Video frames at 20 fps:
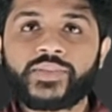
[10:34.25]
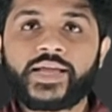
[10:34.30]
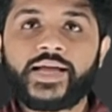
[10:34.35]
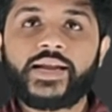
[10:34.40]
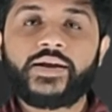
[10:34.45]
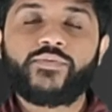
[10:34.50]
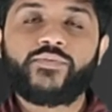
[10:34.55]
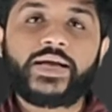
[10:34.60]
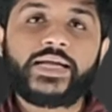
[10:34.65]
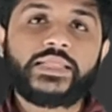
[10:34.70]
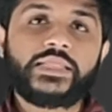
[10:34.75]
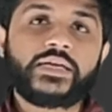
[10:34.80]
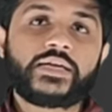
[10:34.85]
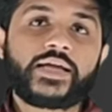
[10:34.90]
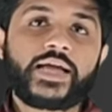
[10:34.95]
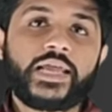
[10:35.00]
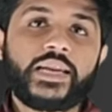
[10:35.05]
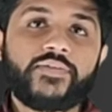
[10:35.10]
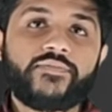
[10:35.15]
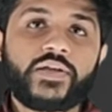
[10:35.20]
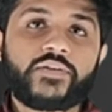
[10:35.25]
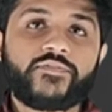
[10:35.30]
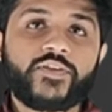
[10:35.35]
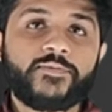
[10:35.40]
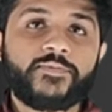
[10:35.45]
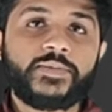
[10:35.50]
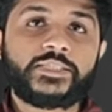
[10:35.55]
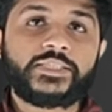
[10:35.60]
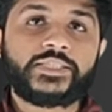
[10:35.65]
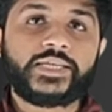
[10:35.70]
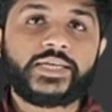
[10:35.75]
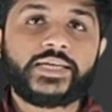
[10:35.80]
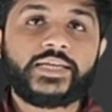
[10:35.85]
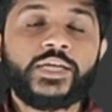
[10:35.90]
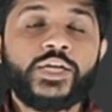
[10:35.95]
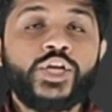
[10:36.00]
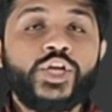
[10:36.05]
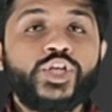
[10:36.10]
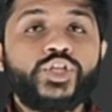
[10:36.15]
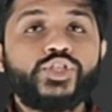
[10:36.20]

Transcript: and when the carry flag will be set?